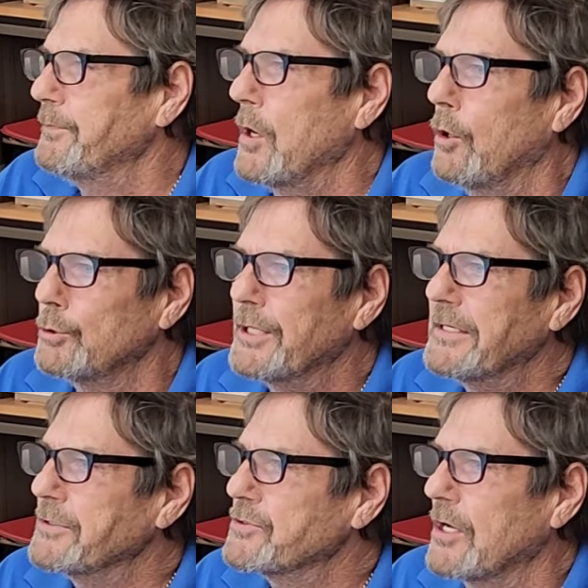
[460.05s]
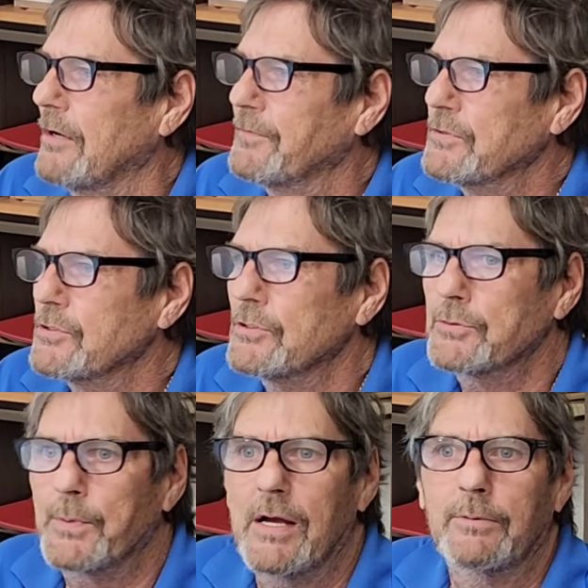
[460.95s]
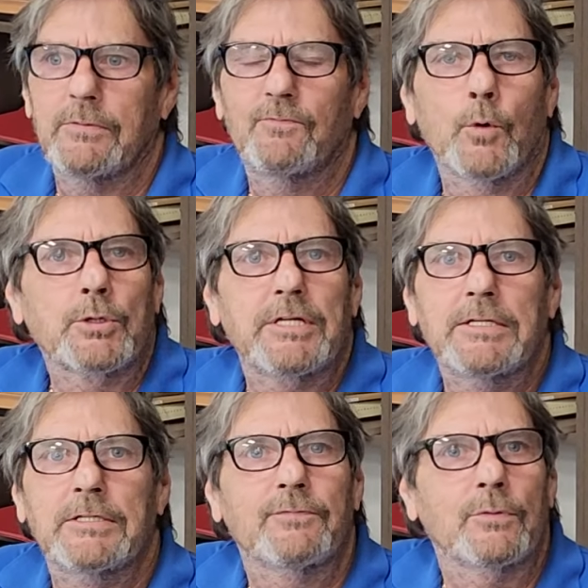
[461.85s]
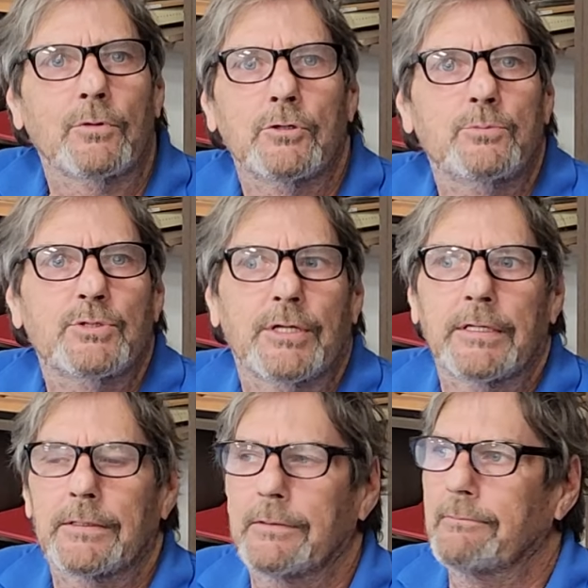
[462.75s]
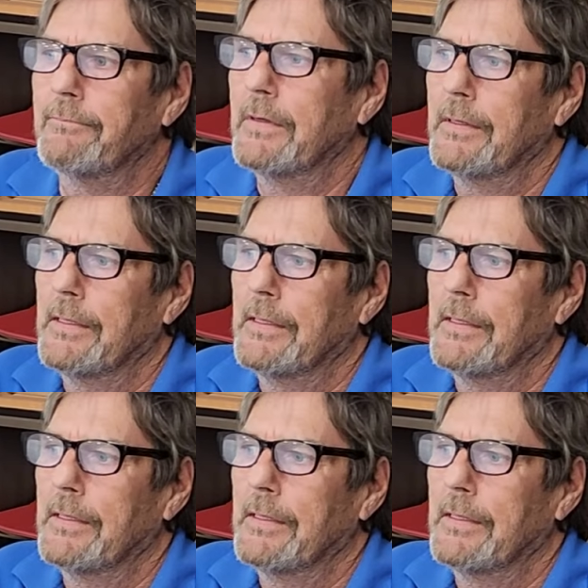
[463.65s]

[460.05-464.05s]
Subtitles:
whole dentist office. There's probably 14 different rooms in it, and